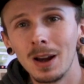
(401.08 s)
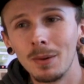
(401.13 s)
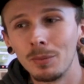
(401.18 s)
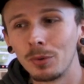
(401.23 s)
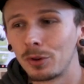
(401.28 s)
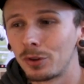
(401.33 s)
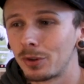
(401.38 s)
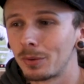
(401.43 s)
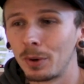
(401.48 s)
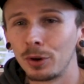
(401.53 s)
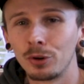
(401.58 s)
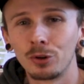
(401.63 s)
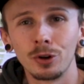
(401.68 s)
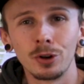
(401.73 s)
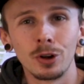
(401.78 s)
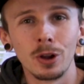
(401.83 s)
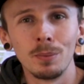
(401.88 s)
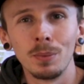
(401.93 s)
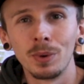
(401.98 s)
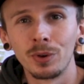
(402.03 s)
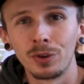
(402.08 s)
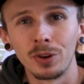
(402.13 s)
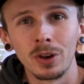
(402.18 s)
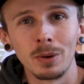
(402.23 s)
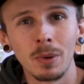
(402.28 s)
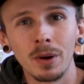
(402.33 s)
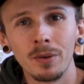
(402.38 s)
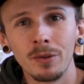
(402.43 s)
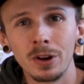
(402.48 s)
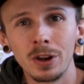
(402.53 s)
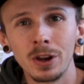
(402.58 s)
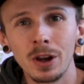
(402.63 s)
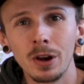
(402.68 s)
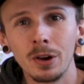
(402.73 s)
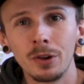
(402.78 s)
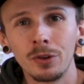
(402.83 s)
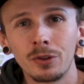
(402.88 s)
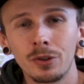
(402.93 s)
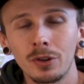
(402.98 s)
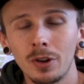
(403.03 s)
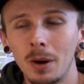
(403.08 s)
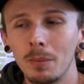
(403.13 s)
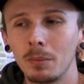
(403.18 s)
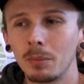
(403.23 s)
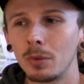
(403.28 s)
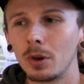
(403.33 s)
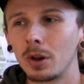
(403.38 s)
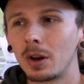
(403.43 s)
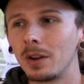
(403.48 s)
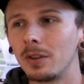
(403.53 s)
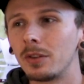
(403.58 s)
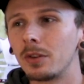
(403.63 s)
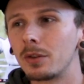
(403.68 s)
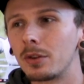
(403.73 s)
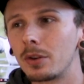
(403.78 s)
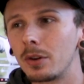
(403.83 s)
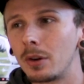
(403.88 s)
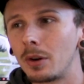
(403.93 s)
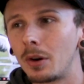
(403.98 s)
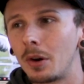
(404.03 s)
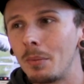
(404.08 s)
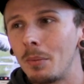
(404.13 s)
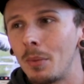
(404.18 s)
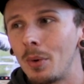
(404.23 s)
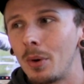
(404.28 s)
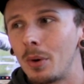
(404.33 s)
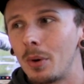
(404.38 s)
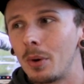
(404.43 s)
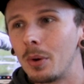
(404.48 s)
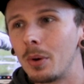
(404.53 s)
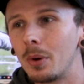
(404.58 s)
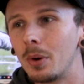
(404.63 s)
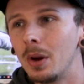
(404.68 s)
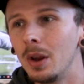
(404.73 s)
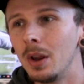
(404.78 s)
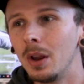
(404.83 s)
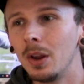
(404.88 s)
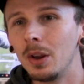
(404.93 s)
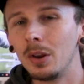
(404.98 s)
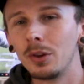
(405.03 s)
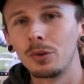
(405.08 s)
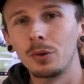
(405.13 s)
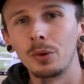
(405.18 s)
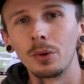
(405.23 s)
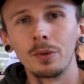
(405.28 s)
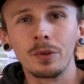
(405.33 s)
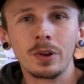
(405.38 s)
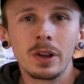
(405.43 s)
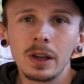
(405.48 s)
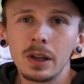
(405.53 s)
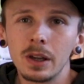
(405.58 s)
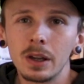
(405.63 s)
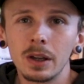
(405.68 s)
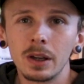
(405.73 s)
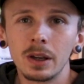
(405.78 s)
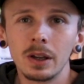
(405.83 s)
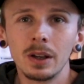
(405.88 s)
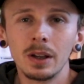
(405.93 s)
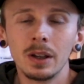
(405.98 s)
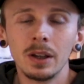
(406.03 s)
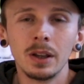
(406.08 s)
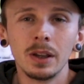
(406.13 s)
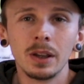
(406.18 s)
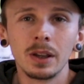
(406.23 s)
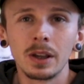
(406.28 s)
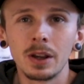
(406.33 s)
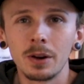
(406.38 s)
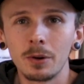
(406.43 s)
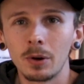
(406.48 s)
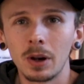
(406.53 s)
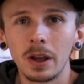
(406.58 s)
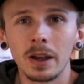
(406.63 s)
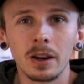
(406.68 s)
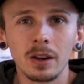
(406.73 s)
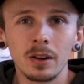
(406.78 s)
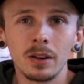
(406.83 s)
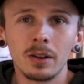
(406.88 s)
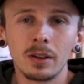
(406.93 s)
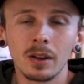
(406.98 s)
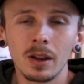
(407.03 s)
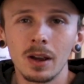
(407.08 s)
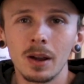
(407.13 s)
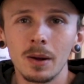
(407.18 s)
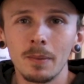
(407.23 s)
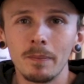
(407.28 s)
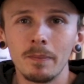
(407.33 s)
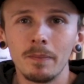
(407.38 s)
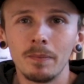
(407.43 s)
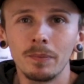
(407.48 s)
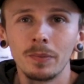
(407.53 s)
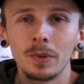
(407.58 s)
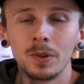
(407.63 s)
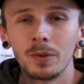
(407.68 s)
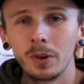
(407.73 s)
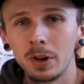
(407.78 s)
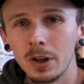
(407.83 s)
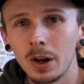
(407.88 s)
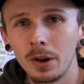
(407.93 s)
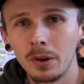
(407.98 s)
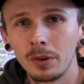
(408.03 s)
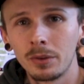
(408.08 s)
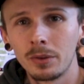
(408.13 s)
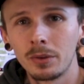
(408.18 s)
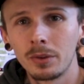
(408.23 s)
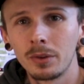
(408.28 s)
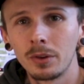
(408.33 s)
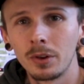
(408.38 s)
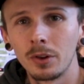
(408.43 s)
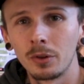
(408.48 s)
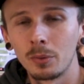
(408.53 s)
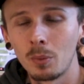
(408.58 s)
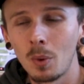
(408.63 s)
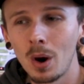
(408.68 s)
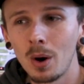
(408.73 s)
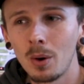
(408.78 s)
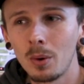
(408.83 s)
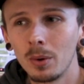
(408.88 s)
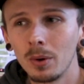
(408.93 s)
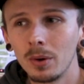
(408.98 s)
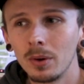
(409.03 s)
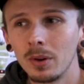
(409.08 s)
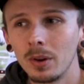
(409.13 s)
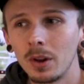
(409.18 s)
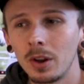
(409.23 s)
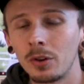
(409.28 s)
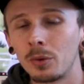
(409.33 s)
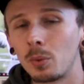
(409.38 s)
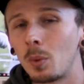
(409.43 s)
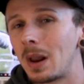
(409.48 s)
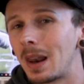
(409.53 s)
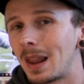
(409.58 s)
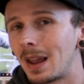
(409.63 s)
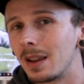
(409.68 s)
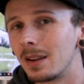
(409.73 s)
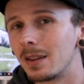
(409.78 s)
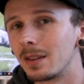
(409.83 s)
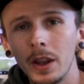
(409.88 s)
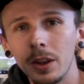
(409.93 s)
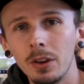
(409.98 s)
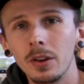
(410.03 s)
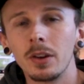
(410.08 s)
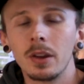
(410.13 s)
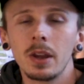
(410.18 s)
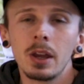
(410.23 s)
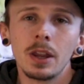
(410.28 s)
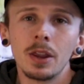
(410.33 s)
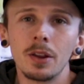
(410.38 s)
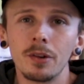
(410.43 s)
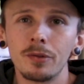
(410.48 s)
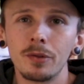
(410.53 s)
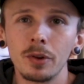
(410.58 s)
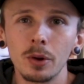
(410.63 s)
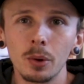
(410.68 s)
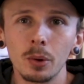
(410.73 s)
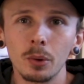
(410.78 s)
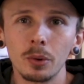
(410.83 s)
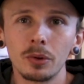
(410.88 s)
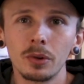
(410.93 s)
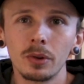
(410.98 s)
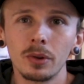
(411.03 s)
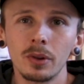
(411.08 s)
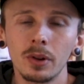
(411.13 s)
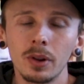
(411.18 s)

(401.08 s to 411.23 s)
just to make sure you don't miss any of my videos. I'm looking to do a lot more sort of gear related videos as well as in the field.